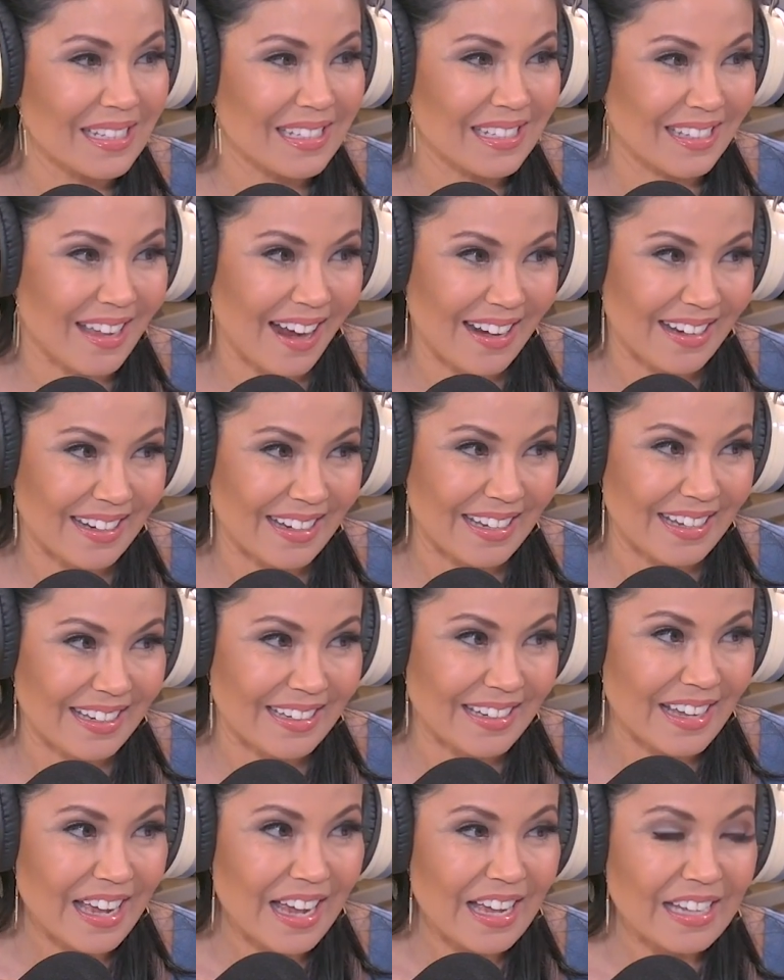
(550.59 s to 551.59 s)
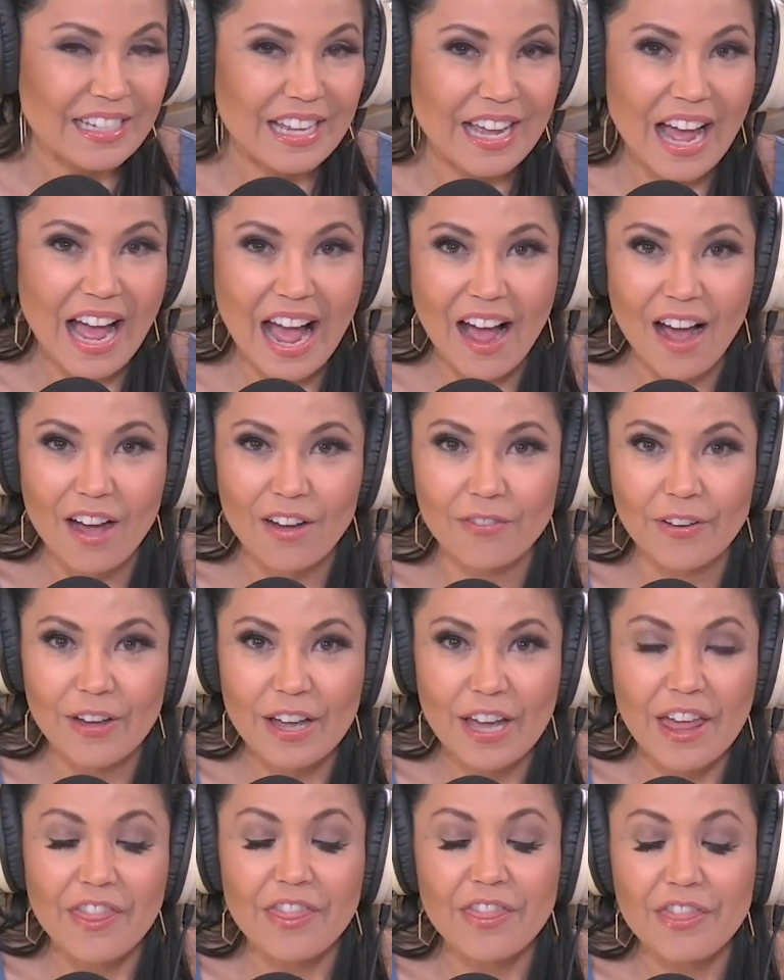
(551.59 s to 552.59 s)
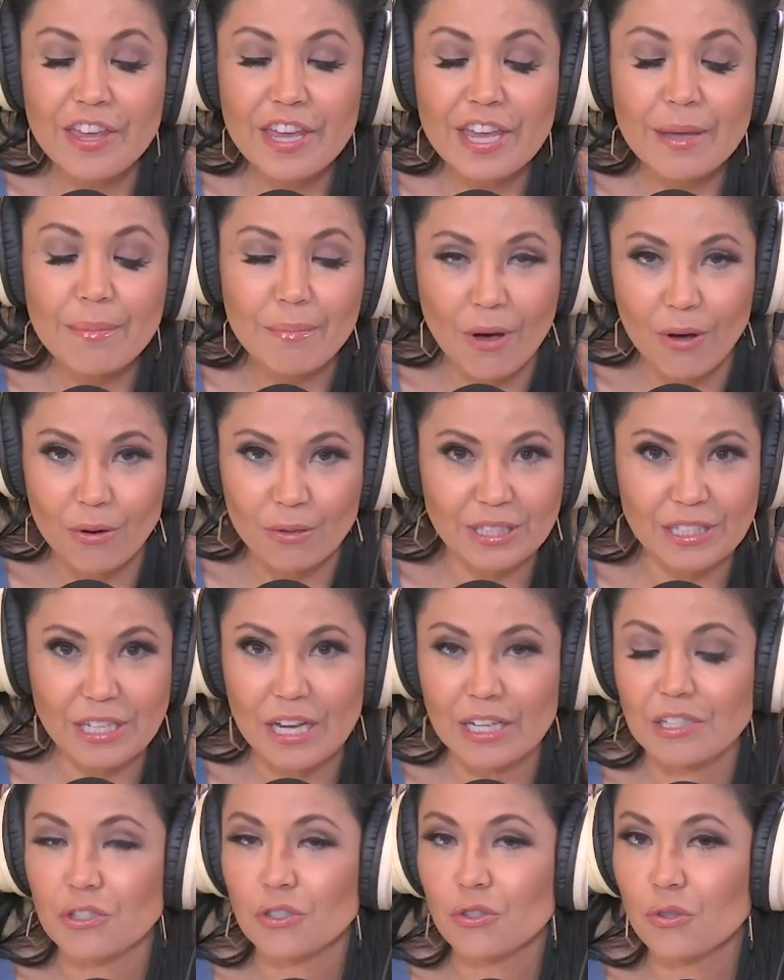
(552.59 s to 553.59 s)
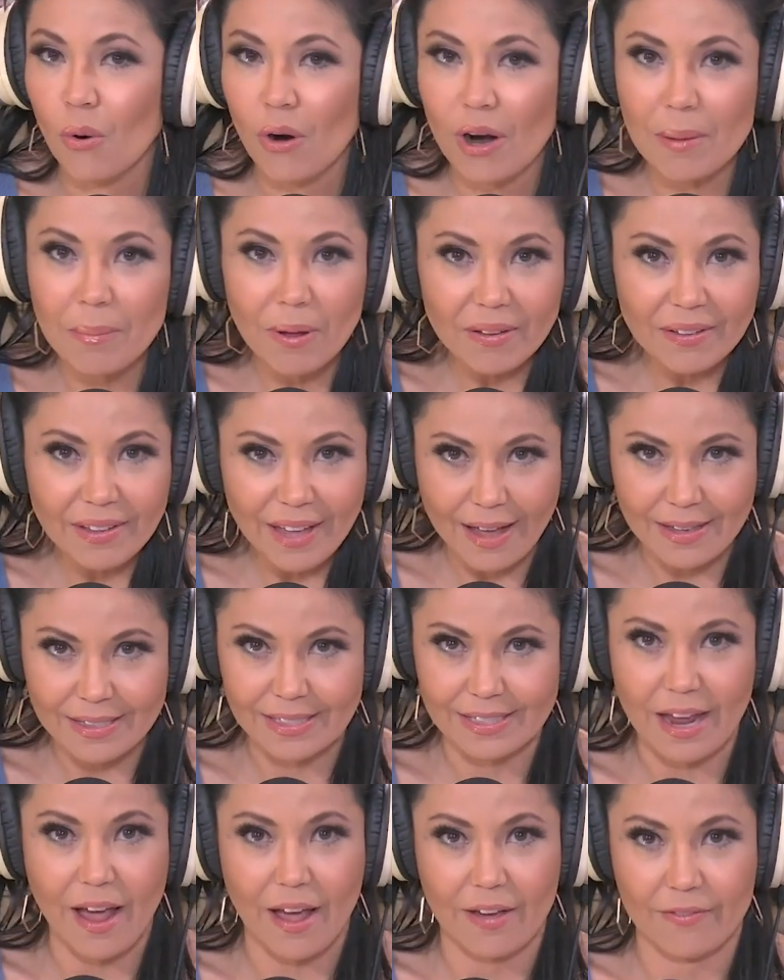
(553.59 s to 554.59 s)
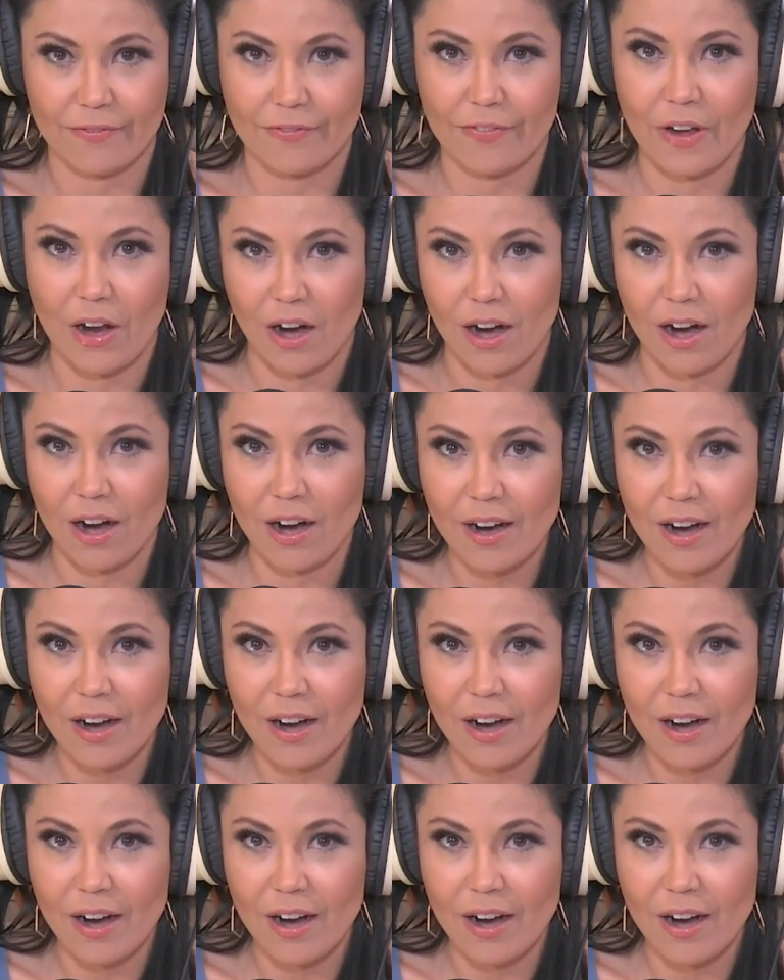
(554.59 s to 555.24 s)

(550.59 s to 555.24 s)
excited to have the most adorable guest ever.